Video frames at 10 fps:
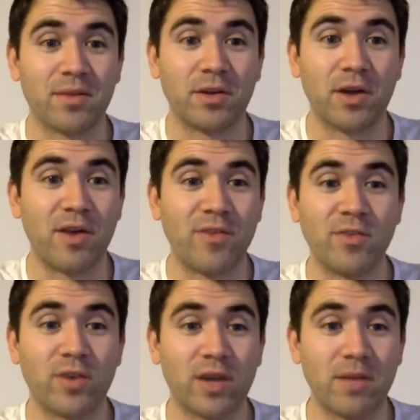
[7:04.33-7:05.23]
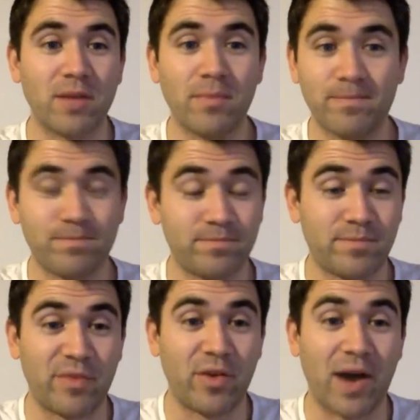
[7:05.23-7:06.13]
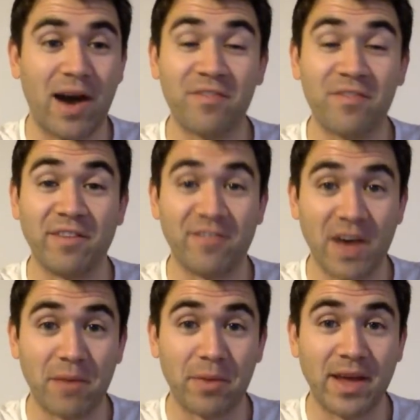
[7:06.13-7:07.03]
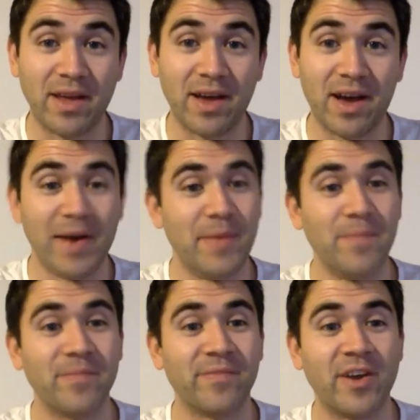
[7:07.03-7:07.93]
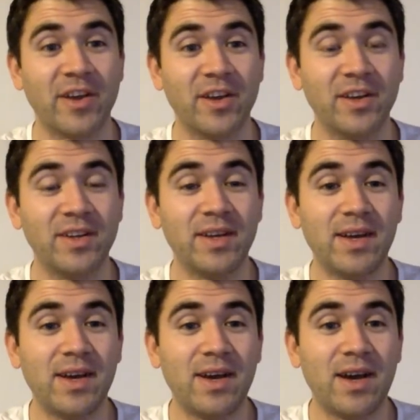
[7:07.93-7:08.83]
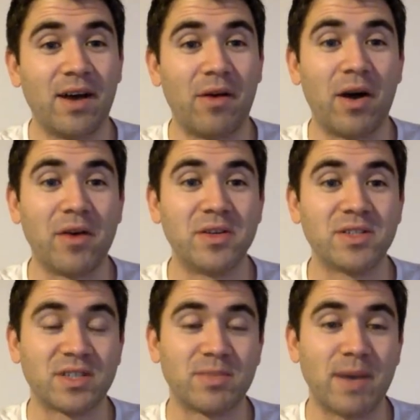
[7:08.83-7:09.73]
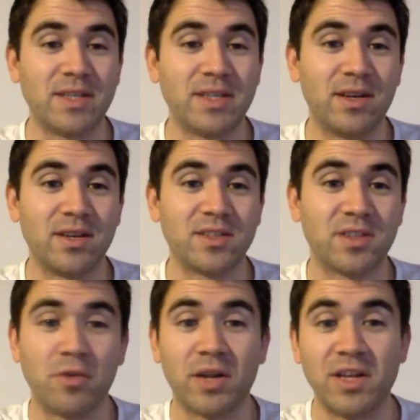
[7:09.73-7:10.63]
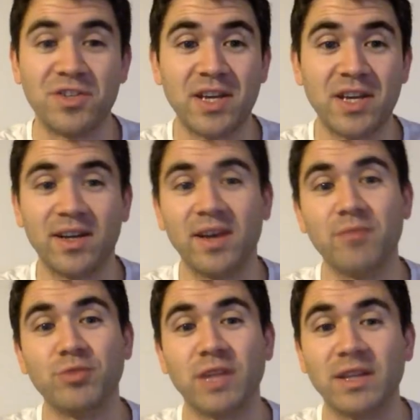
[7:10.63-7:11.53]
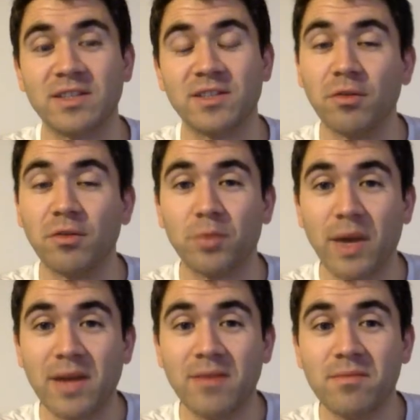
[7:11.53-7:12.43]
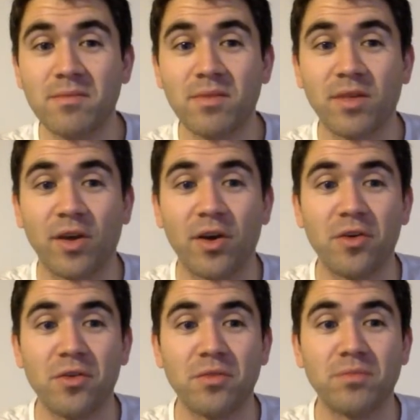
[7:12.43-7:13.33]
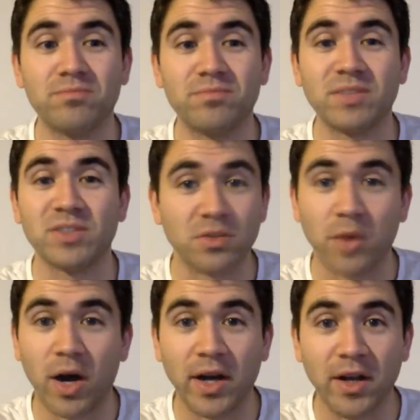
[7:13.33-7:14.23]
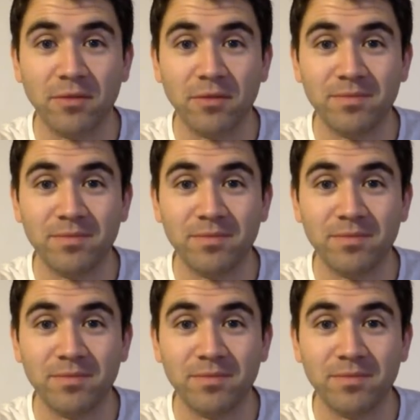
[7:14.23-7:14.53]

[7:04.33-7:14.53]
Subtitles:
I don't know if you've got him, but if you have, then fair play. Very good. I was expecting a Stoke clean sheet and I predicted Stoke would win. So it shows what I know.